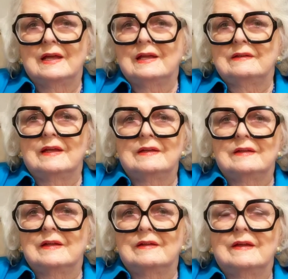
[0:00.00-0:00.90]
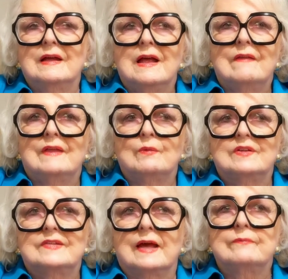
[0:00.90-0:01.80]
And they
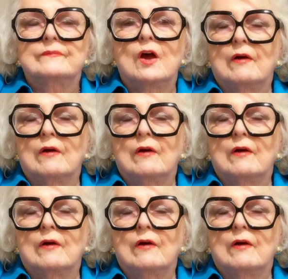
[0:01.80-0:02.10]
would say,